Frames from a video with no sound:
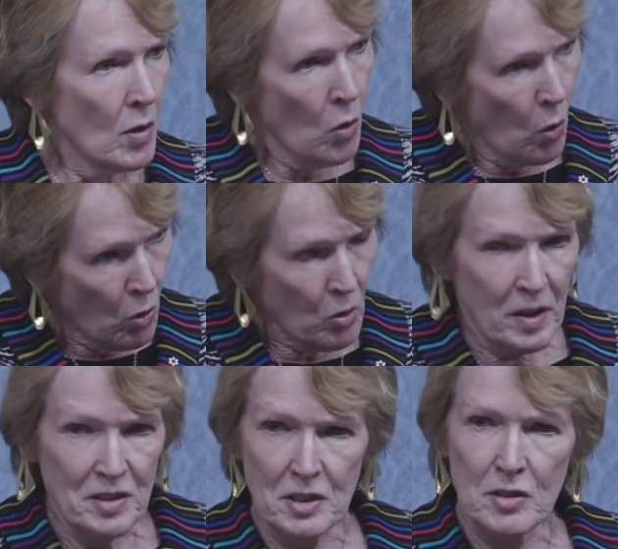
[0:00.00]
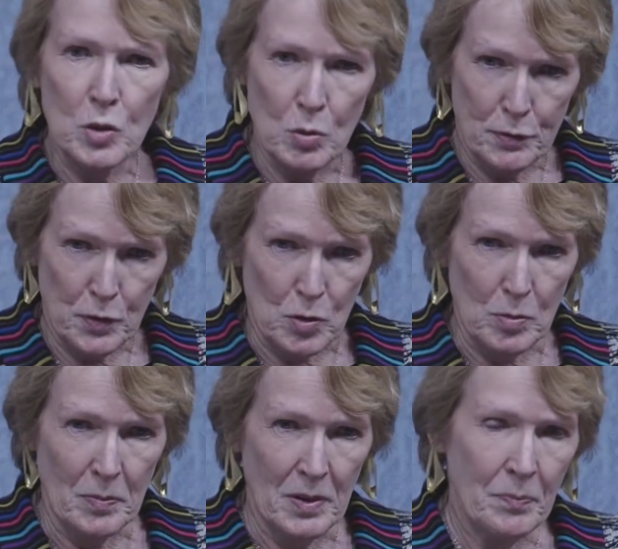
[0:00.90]
or is it a newer
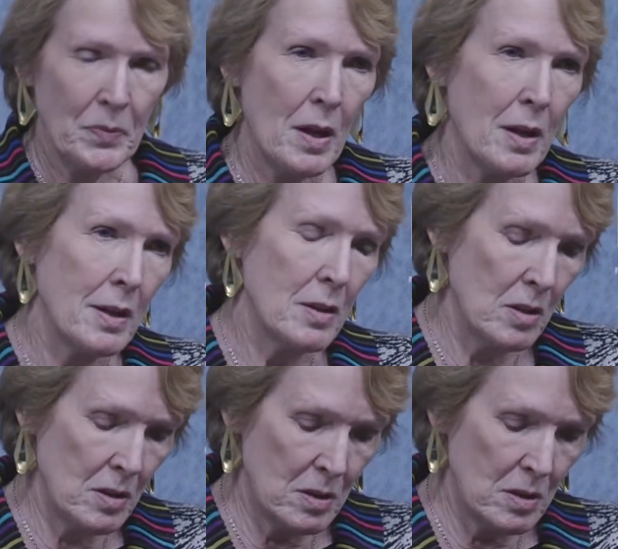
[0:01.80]
form? And